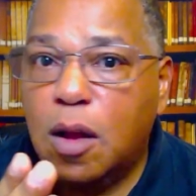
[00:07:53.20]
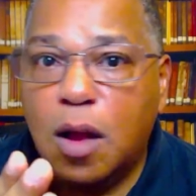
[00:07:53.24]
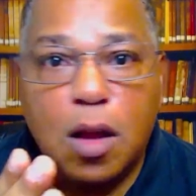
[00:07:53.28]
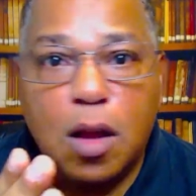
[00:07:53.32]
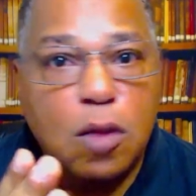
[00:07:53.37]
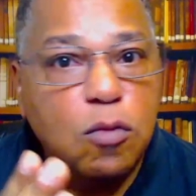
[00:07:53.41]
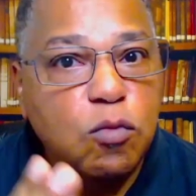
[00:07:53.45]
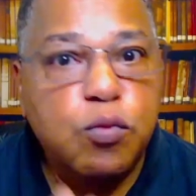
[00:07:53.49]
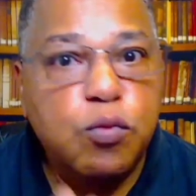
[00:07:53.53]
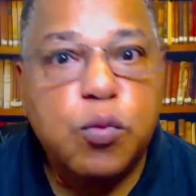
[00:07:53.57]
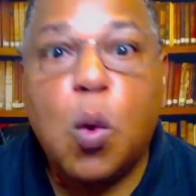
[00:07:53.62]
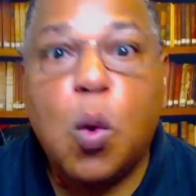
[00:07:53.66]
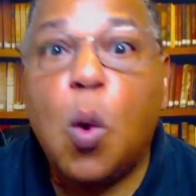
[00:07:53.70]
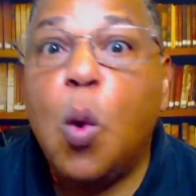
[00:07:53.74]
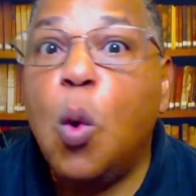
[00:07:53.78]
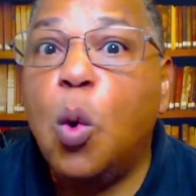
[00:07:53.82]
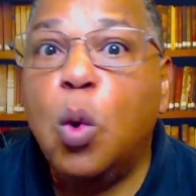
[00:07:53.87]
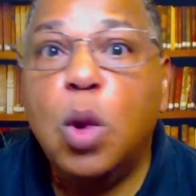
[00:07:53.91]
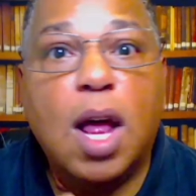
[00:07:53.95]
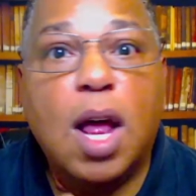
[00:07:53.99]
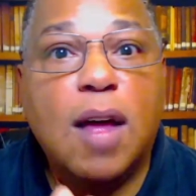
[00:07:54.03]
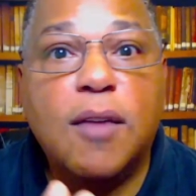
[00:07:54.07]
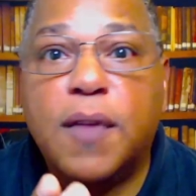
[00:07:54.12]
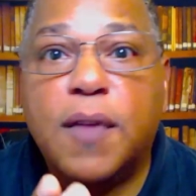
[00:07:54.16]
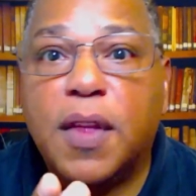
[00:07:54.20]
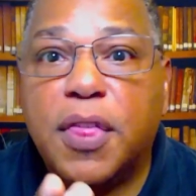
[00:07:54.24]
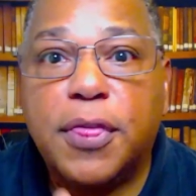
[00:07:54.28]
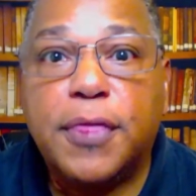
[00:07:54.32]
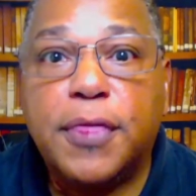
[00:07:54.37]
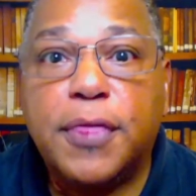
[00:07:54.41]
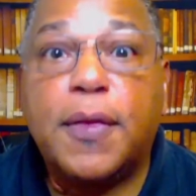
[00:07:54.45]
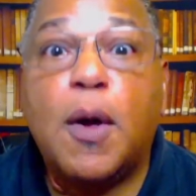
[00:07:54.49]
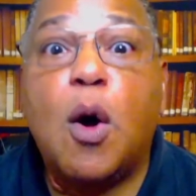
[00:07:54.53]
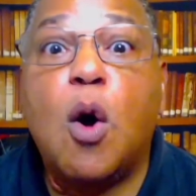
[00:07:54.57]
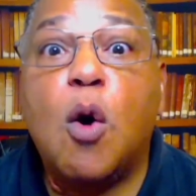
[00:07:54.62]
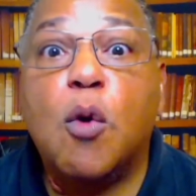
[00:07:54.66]
role of
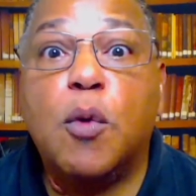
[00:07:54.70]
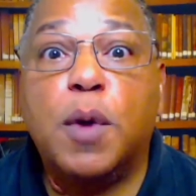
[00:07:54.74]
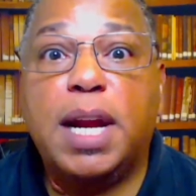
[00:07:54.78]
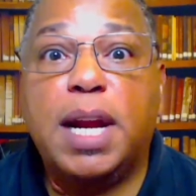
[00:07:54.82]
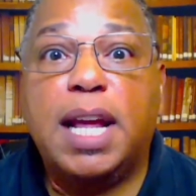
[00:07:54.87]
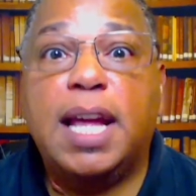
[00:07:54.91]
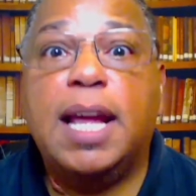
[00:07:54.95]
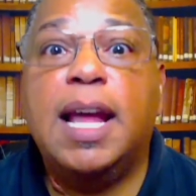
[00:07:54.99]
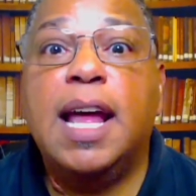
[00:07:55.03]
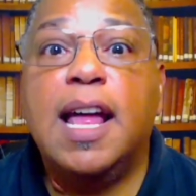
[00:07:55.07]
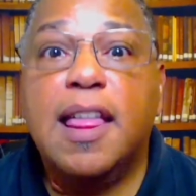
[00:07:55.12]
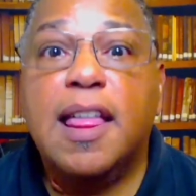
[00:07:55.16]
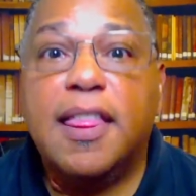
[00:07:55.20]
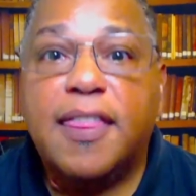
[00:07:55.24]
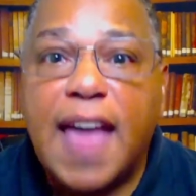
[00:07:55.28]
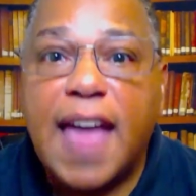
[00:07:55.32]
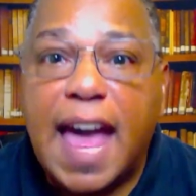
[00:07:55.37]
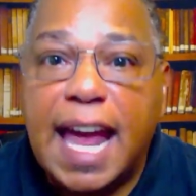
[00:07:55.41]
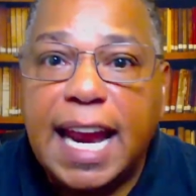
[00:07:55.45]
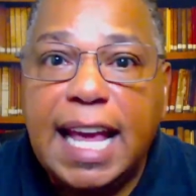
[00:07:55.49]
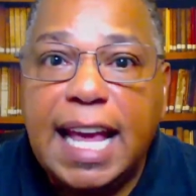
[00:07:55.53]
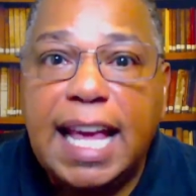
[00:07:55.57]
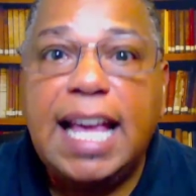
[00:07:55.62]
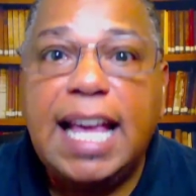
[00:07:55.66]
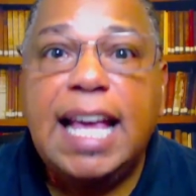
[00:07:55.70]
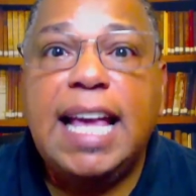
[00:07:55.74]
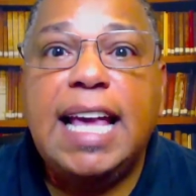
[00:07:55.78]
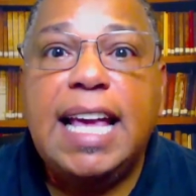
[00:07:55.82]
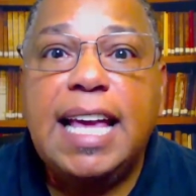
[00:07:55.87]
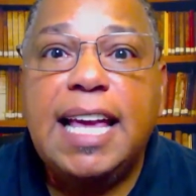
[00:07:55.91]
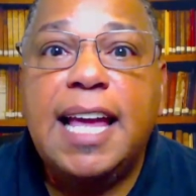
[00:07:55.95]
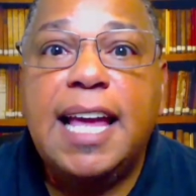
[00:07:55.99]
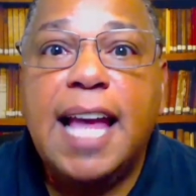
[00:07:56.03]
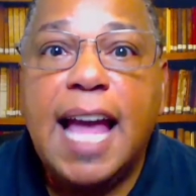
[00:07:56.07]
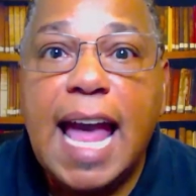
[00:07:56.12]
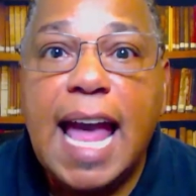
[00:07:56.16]
authority that
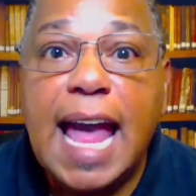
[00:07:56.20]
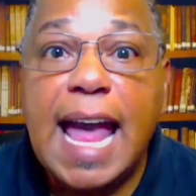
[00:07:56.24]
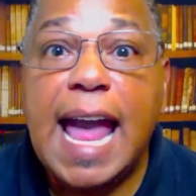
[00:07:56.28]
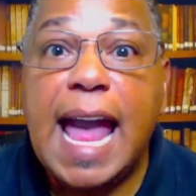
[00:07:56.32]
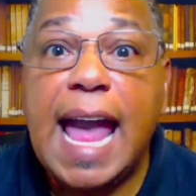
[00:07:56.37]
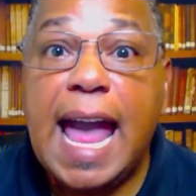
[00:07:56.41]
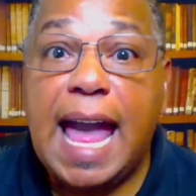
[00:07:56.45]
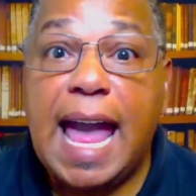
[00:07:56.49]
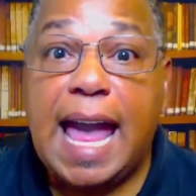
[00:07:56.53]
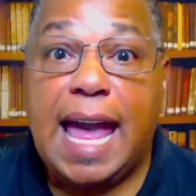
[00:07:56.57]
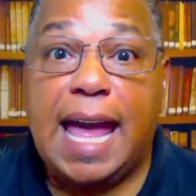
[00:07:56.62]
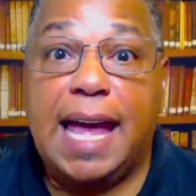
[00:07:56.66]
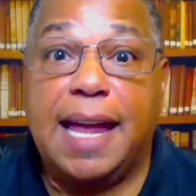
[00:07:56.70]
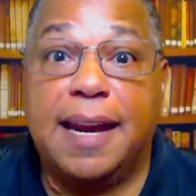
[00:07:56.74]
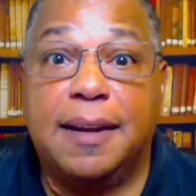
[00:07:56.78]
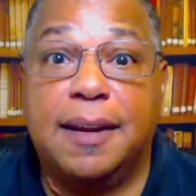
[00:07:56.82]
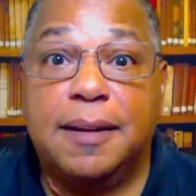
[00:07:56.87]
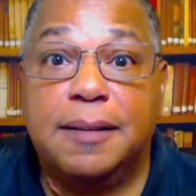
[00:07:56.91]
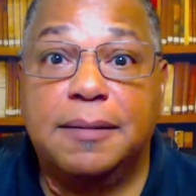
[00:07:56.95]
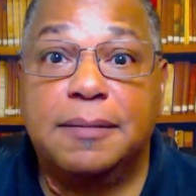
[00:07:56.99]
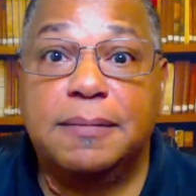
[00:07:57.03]
he had.